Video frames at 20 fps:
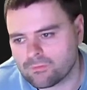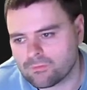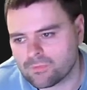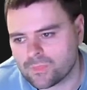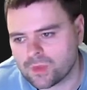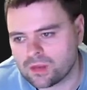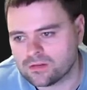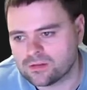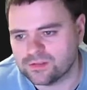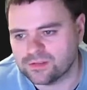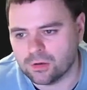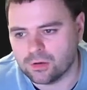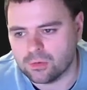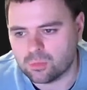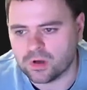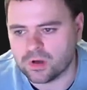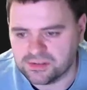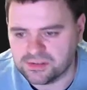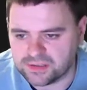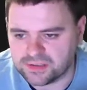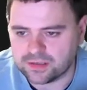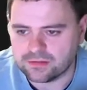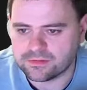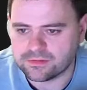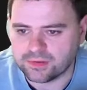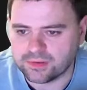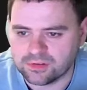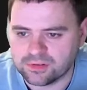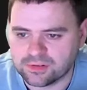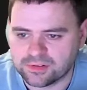So what is it?
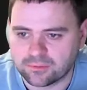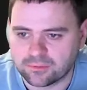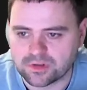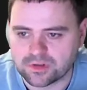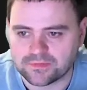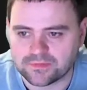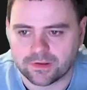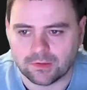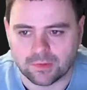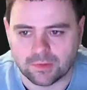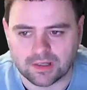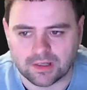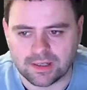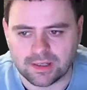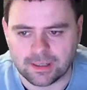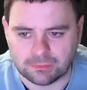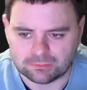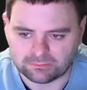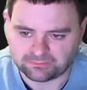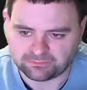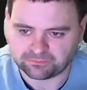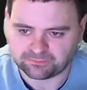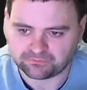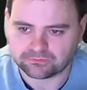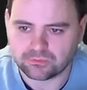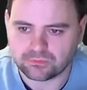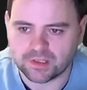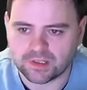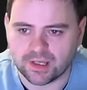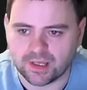So it's a software development kit
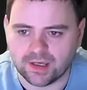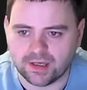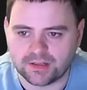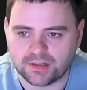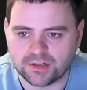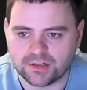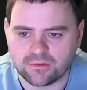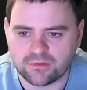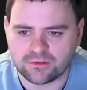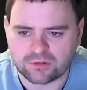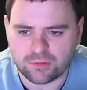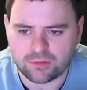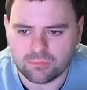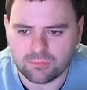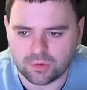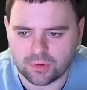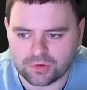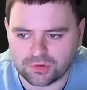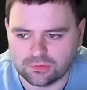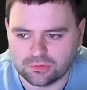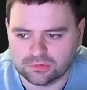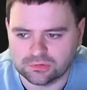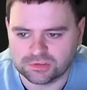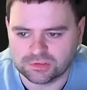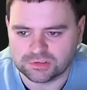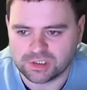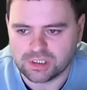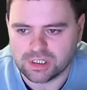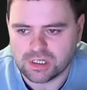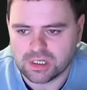to add JavaScript modules
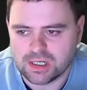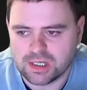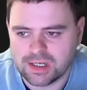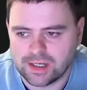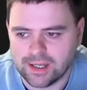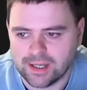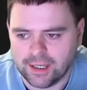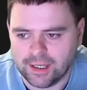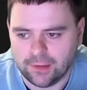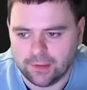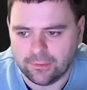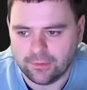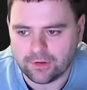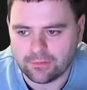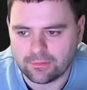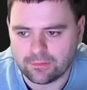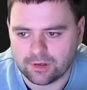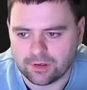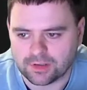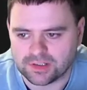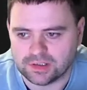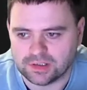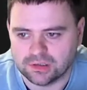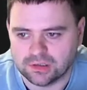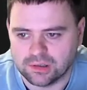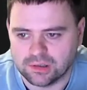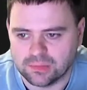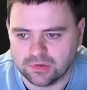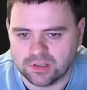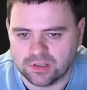and third-party
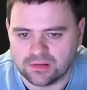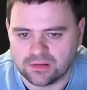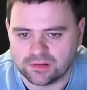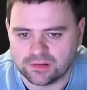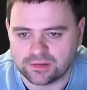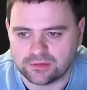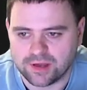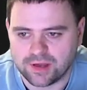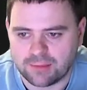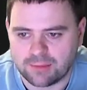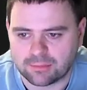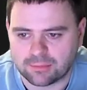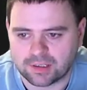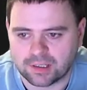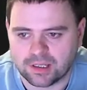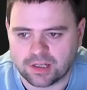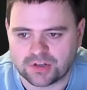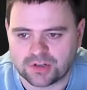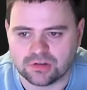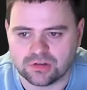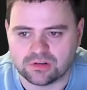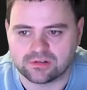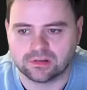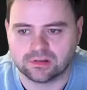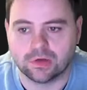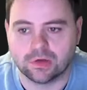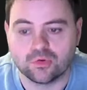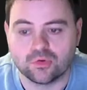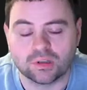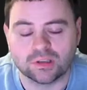libraries to applications
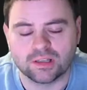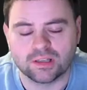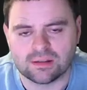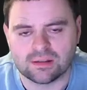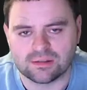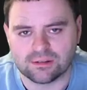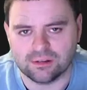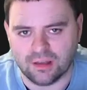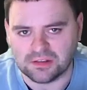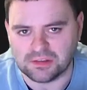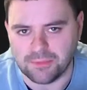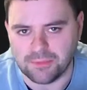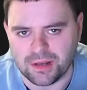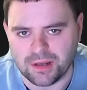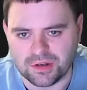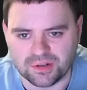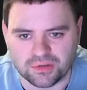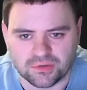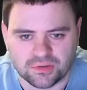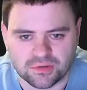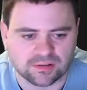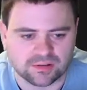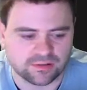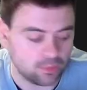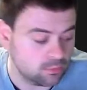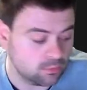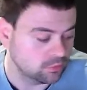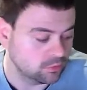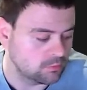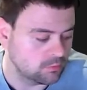locally. So as I mentioned, this is
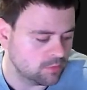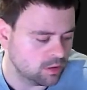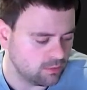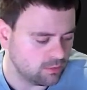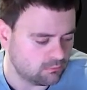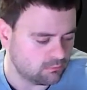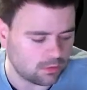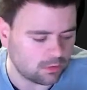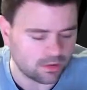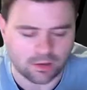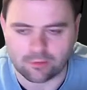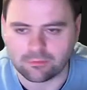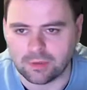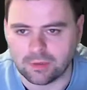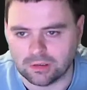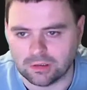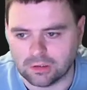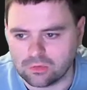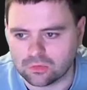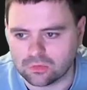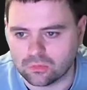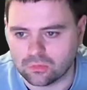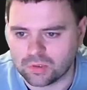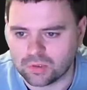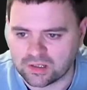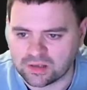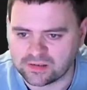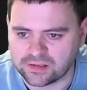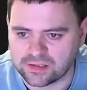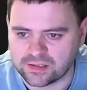all on my running off my local
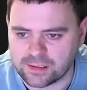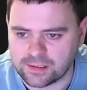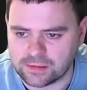PC.